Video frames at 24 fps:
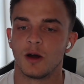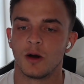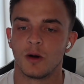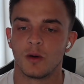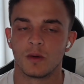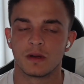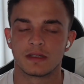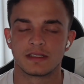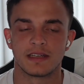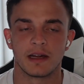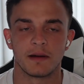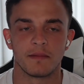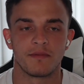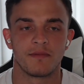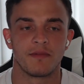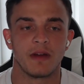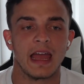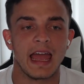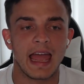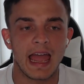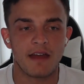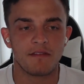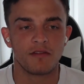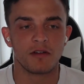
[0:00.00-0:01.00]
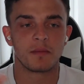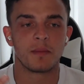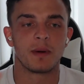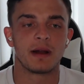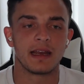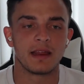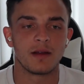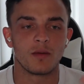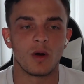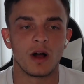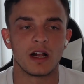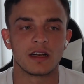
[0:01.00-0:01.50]
what's up, everybody
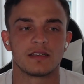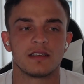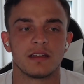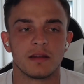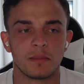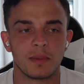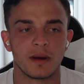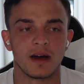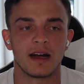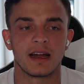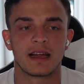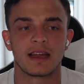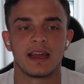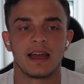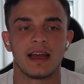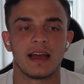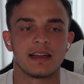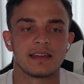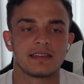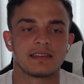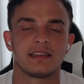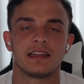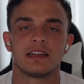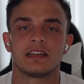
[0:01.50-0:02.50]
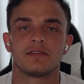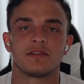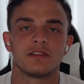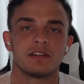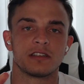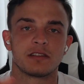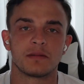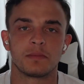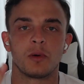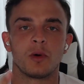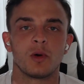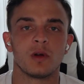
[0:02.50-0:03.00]
watching the podcast? Thanks for the
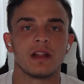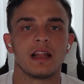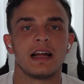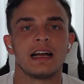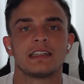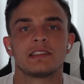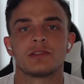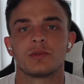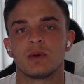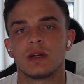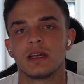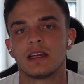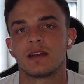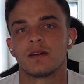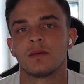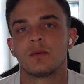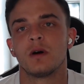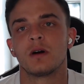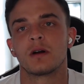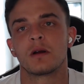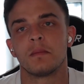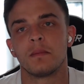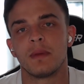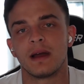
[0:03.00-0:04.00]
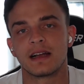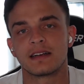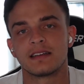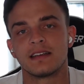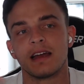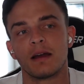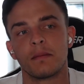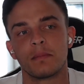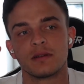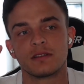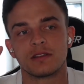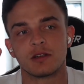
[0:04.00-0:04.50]
support last week. Welcome back to
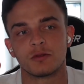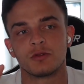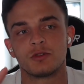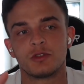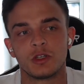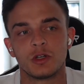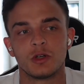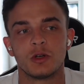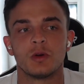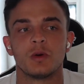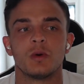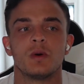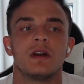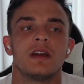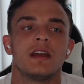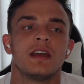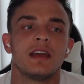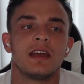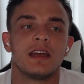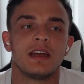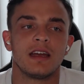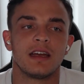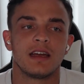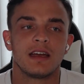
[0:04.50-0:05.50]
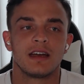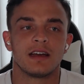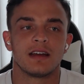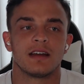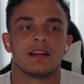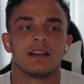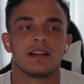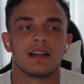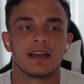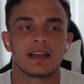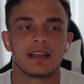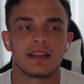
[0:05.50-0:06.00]
episode 2.
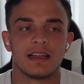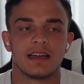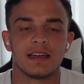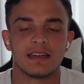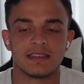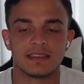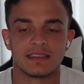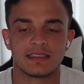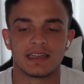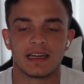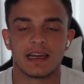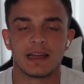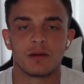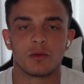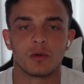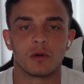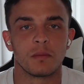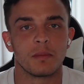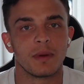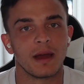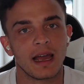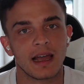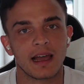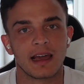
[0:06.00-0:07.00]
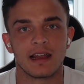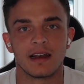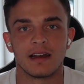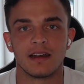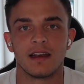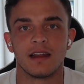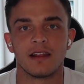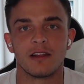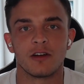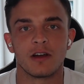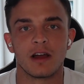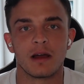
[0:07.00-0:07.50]
Like Clayton said, we're back at
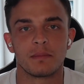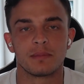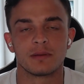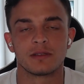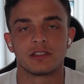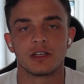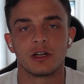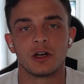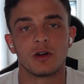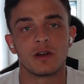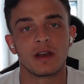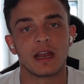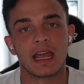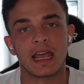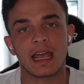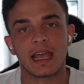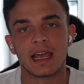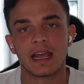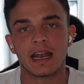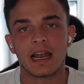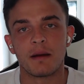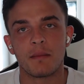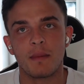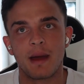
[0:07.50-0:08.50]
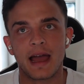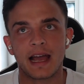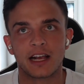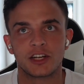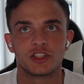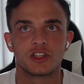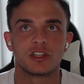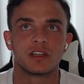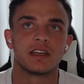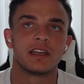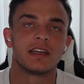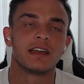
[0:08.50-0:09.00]
another episode, and I'm
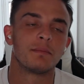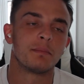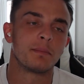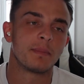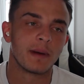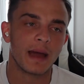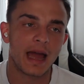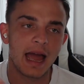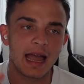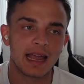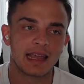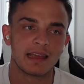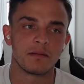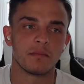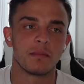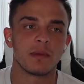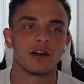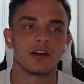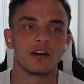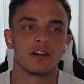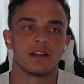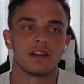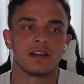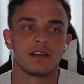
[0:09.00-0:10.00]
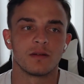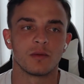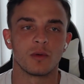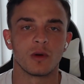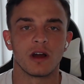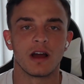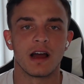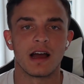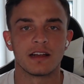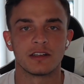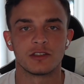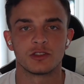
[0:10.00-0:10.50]
actually back in Maryland where
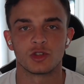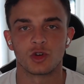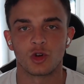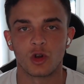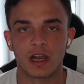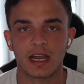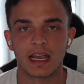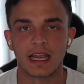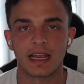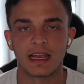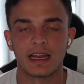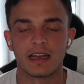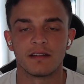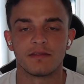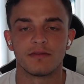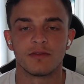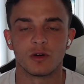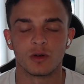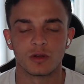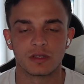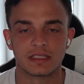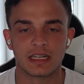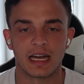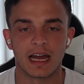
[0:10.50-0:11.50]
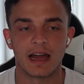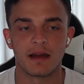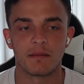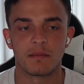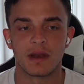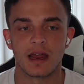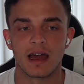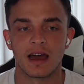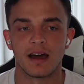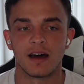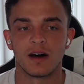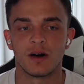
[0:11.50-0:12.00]
I train full-time
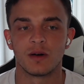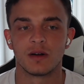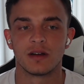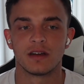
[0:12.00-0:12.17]
now.